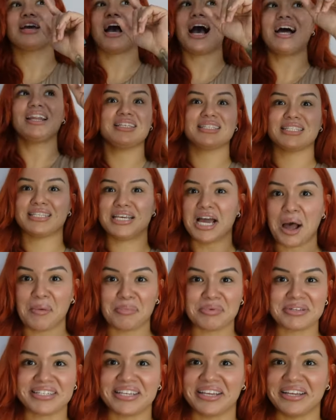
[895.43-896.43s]
God is the
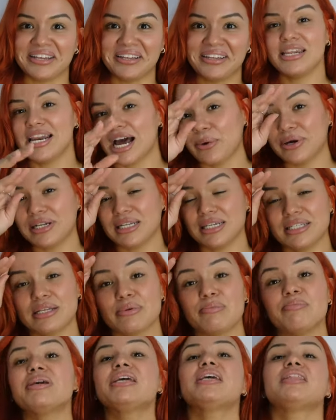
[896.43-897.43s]
opposite. Now, it
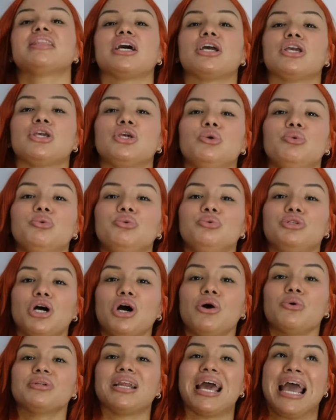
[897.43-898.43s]
doesn't mean that you
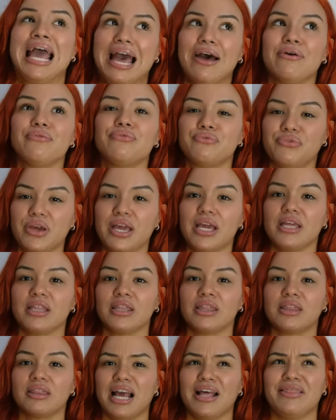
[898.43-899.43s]
don't have
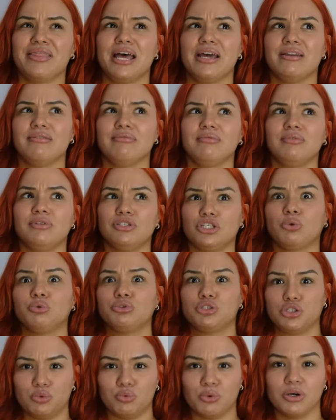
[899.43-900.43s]
faith and then
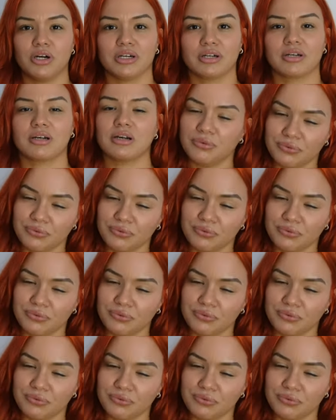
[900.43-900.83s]
don't do work.